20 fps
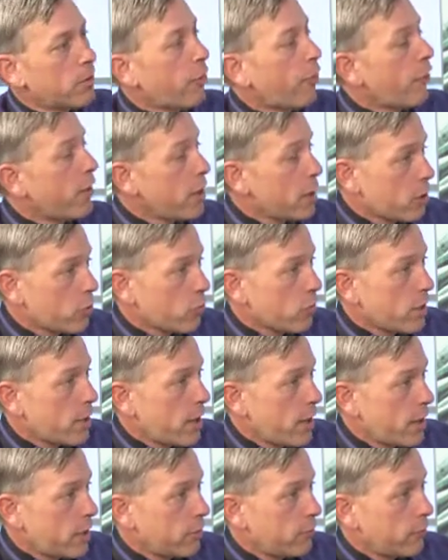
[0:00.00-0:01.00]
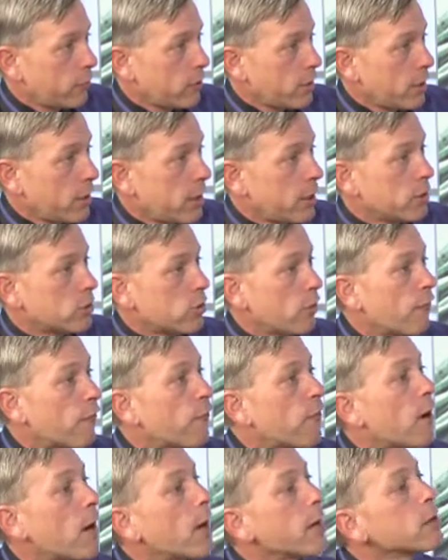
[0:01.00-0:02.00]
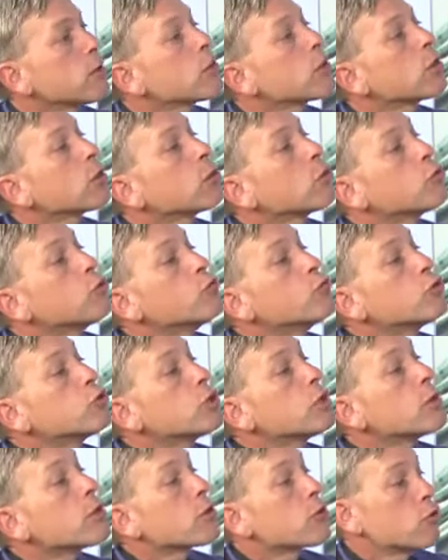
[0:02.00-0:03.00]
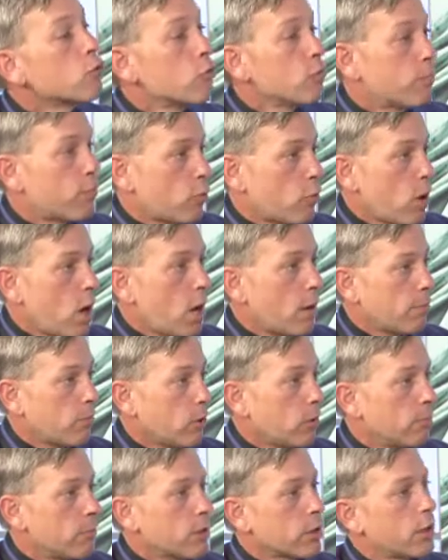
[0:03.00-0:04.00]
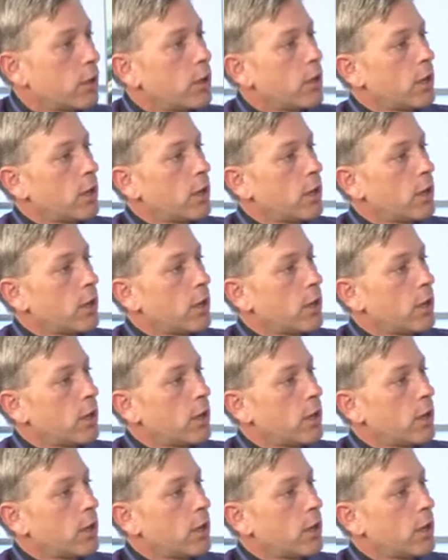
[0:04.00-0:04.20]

think creatively to find solutions to problems.